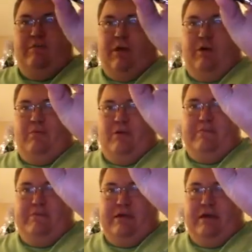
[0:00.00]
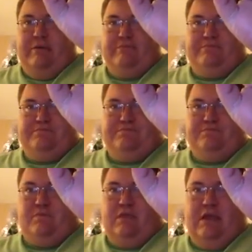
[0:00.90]
ballpoint pen
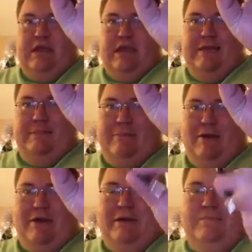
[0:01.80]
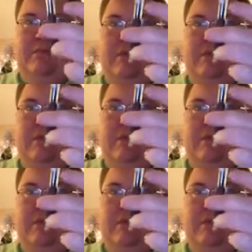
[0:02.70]
in my pocket.